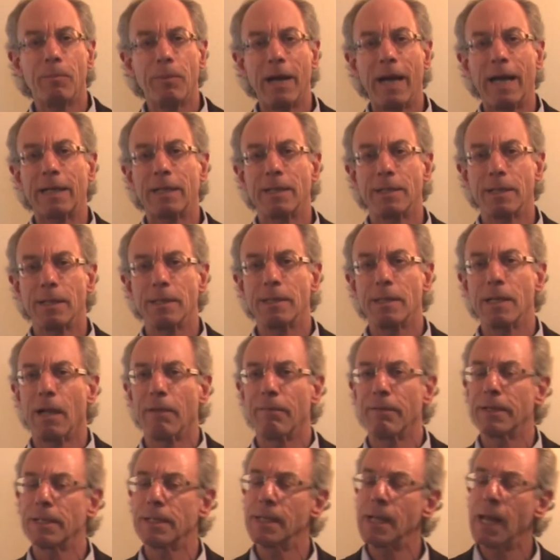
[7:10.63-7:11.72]
the practice
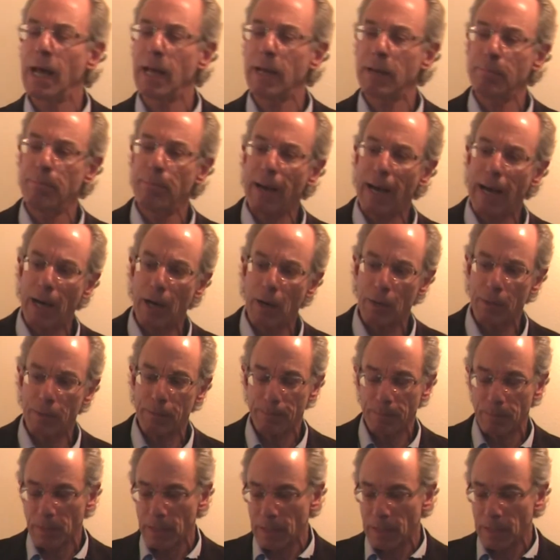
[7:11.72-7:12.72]
itself. It's not about